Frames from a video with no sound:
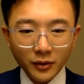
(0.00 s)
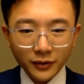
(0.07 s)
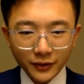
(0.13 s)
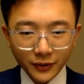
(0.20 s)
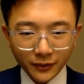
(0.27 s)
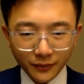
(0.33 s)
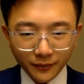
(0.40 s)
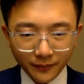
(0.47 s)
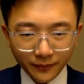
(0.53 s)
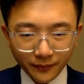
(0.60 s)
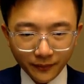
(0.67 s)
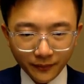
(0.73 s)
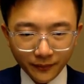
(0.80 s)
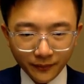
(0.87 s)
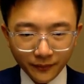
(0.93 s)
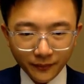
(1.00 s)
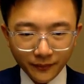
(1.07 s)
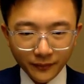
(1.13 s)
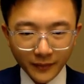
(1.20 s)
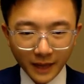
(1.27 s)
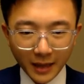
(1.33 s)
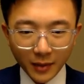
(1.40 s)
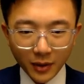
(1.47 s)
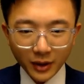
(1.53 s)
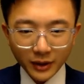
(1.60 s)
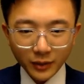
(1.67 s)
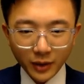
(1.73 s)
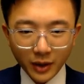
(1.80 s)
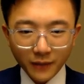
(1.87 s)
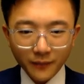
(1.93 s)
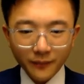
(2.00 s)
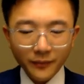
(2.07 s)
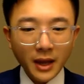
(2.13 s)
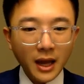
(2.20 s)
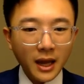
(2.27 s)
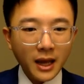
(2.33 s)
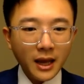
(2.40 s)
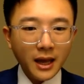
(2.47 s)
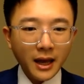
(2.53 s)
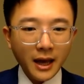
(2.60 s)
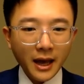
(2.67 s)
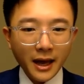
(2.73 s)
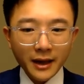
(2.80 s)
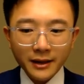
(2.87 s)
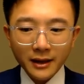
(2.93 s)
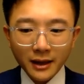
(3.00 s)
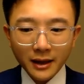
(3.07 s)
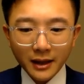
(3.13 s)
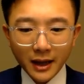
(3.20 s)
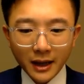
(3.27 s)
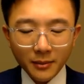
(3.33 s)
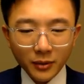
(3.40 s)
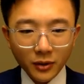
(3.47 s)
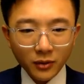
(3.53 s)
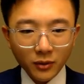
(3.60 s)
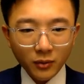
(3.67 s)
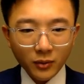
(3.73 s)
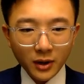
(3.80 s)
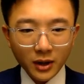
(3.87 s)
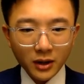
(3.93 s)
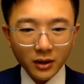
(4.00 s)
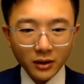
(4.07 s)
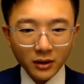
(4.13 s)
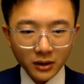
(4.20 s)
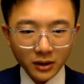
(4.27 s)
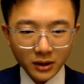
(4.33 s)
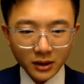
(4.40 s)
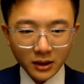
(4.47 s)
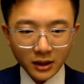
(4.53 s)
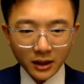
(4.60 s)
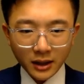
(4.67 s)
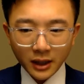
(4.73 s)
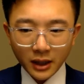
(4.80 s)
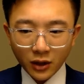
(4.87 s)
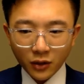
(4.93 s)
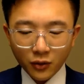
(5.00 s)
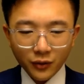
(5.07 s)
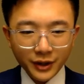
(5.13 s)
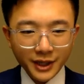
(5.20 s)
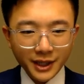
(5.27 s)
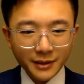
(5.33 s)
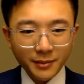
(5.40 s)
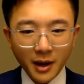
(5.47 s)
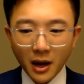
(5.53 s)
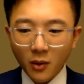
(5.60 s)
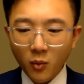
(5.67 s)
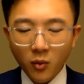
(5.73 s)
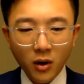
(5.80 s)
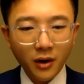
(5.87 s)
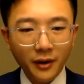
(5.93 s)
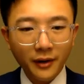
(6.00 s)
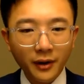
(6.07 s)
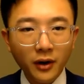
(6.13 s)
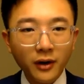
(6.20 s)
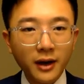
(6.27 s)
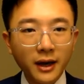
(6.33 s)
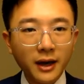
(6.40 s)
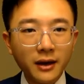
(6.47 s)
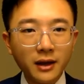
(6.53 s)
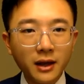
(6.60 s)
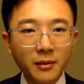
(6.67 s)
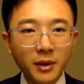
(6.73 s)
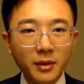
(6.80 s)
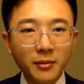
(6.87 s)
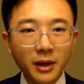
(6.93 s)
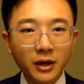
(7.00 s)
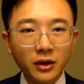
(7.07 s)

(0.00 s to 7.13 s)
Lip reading: too, label as well, and label will increase by 1. Okay, let me make